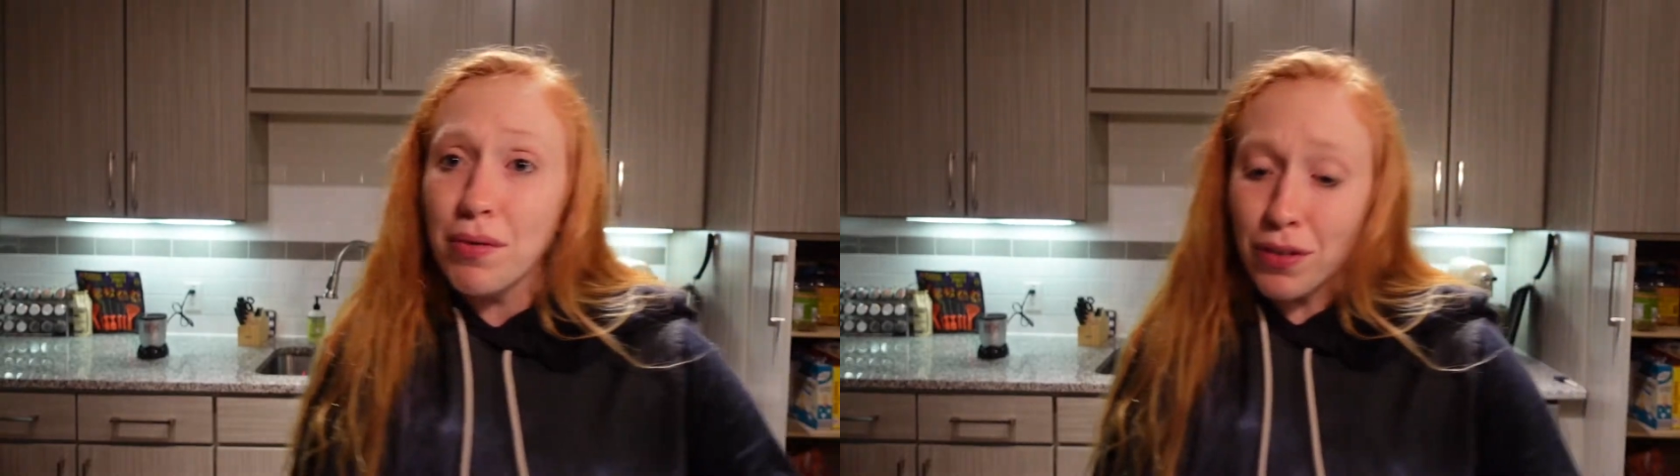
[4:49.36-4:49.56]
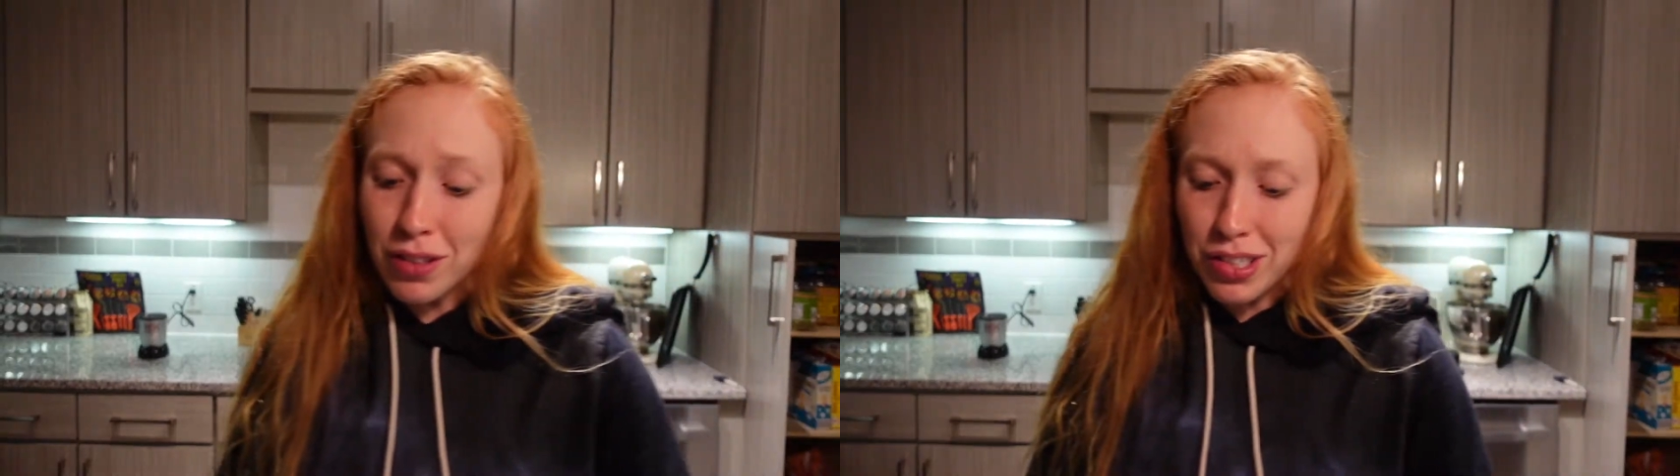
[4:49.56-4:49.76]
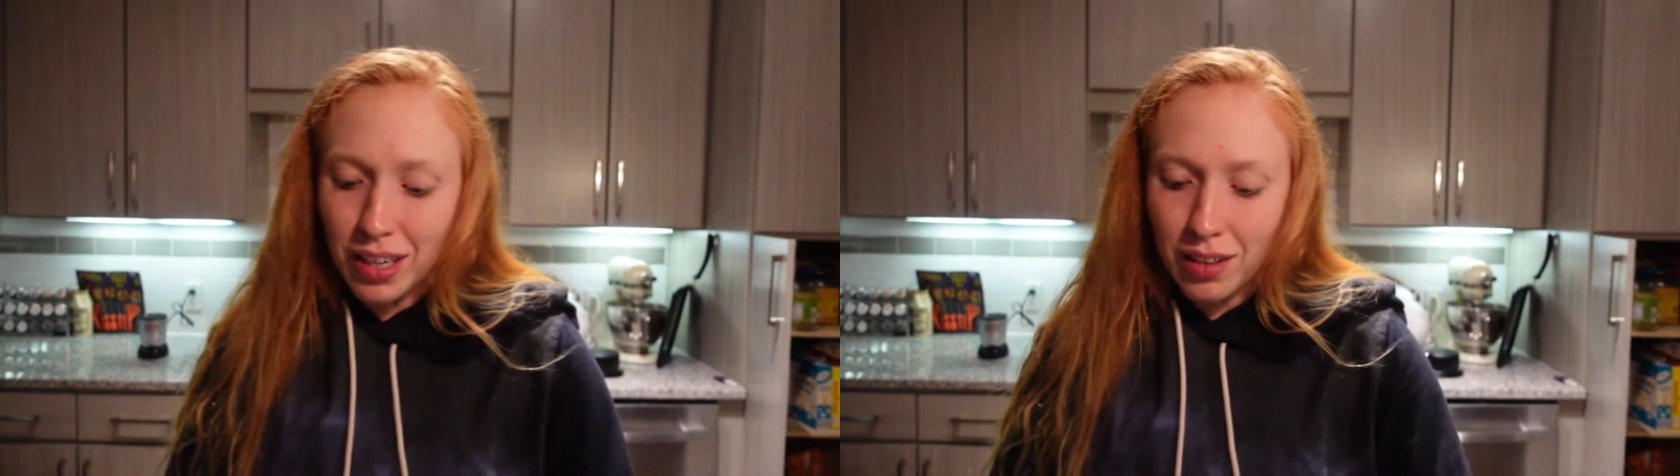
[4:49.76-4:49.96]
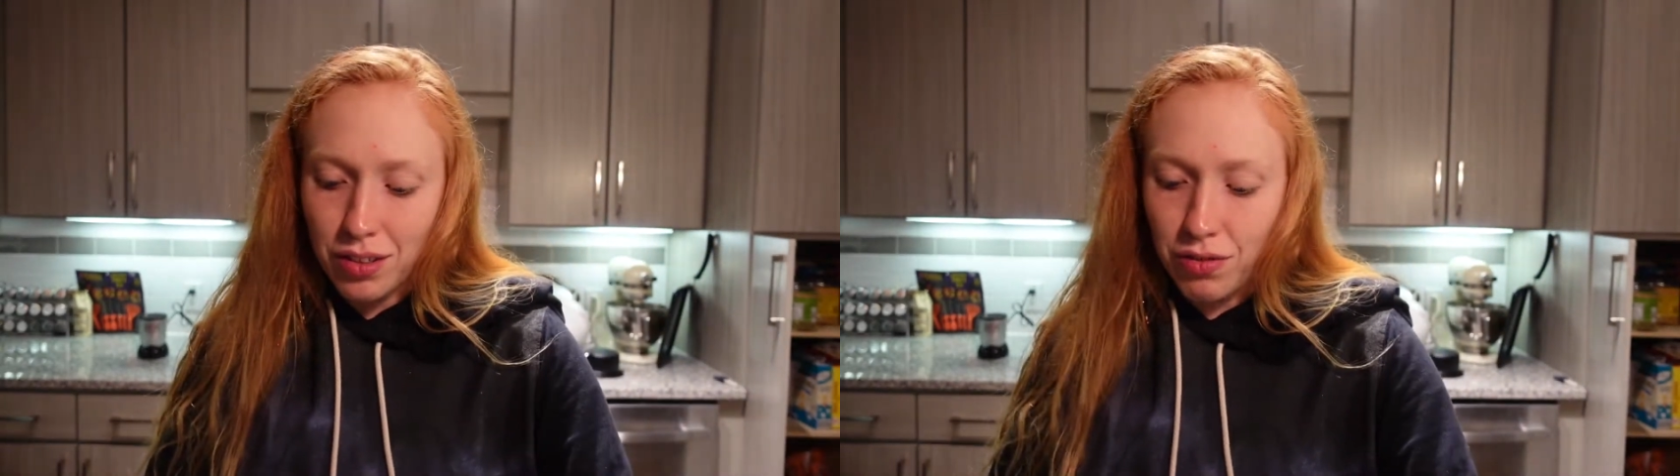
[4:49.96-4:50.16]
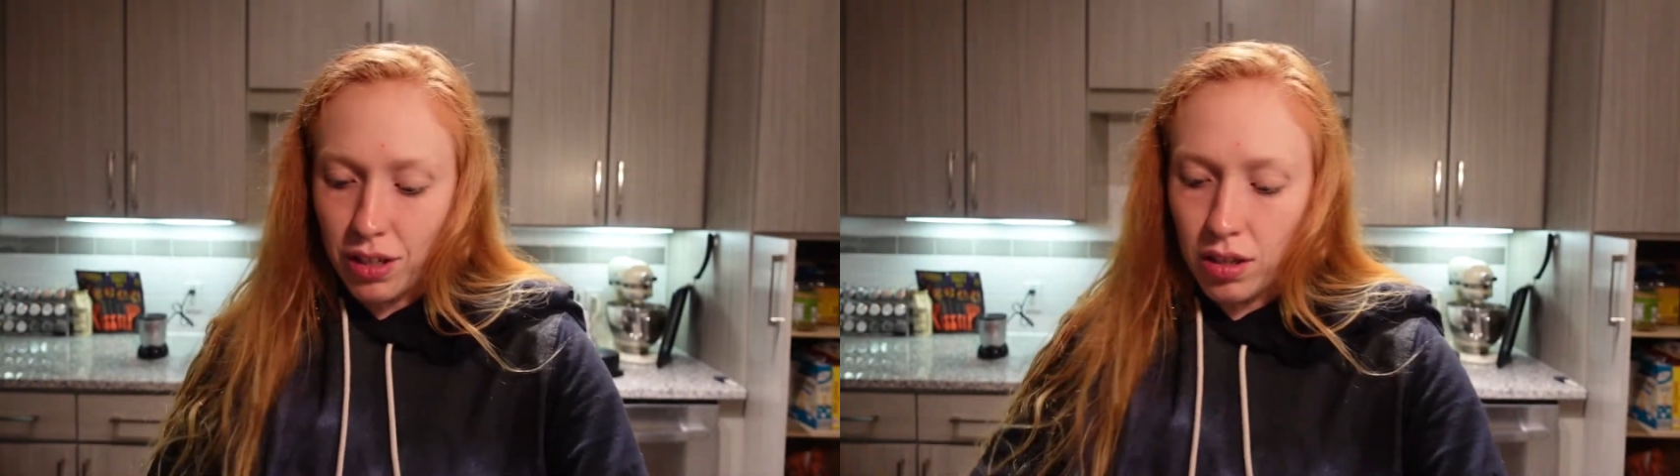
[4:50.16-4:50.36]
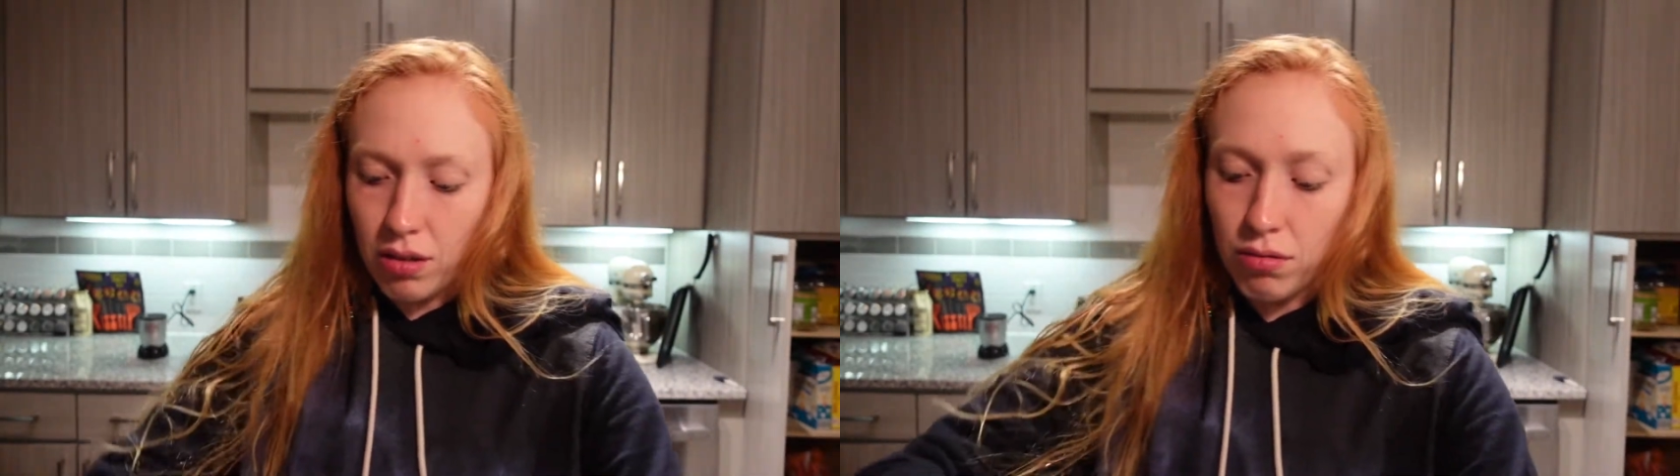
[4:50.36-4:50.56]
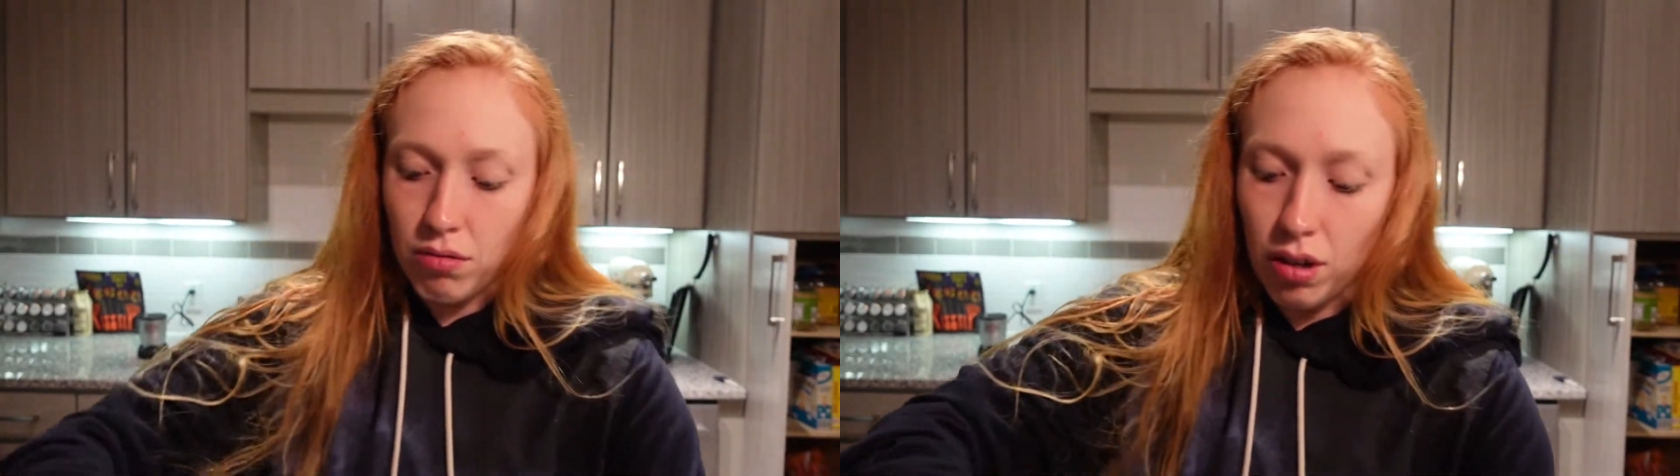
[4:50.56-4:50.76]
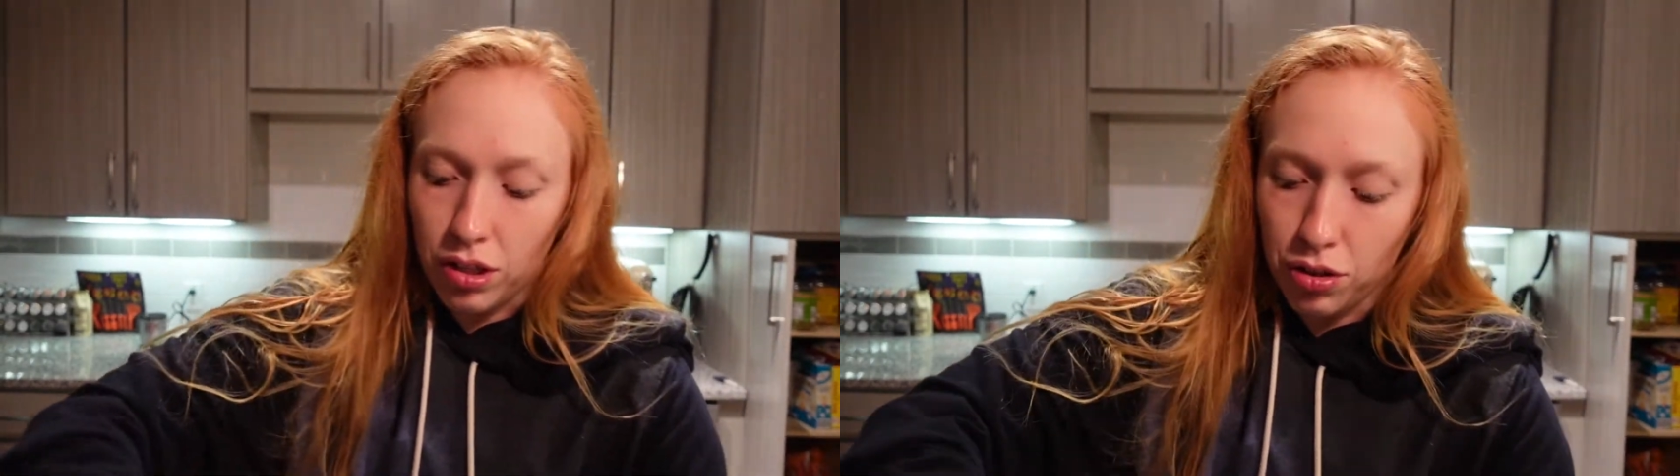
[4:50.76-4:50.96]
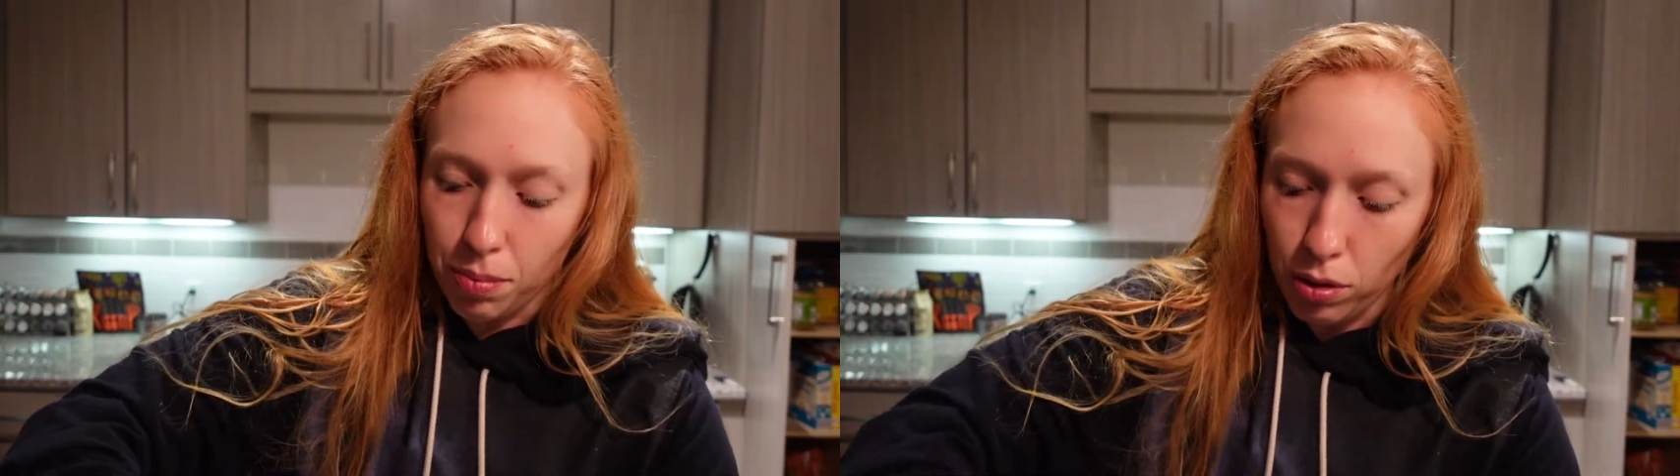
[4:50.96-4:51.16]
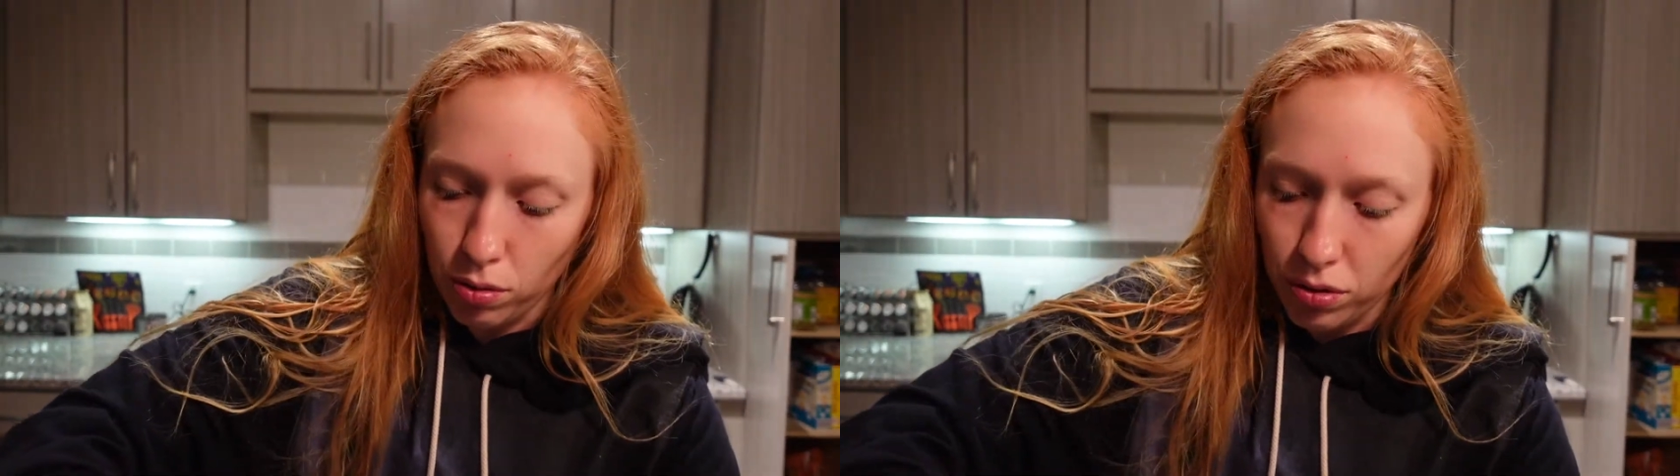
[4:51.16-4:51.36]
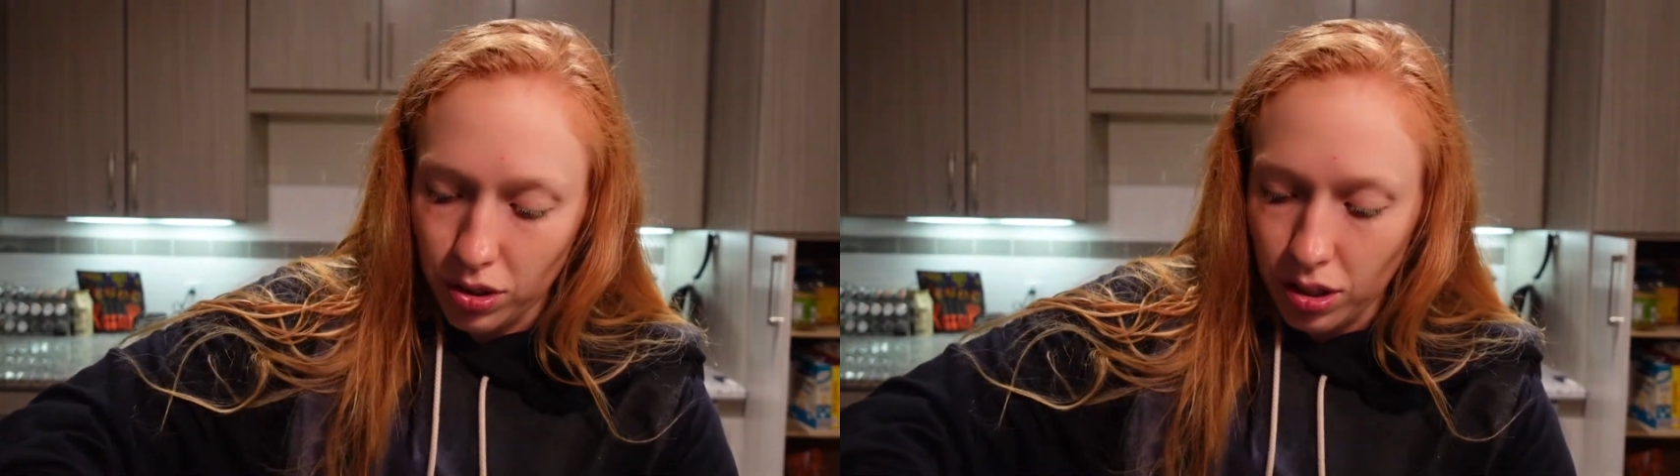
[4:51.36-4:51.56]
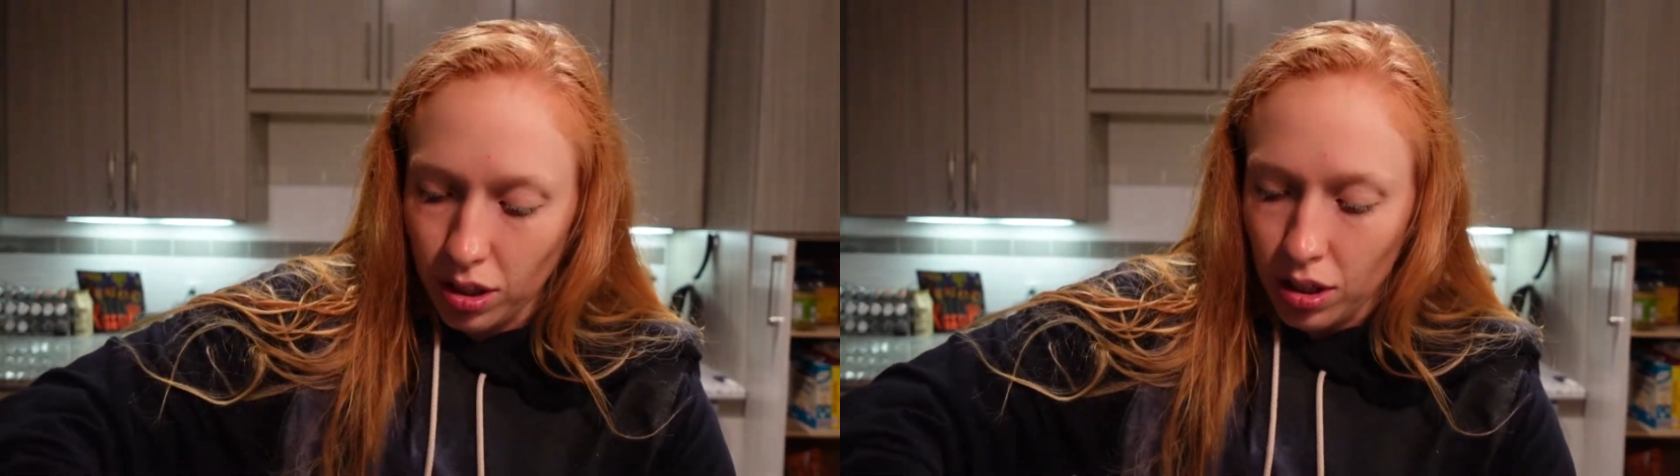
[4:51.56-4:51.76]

for the sake of this video, I suppose.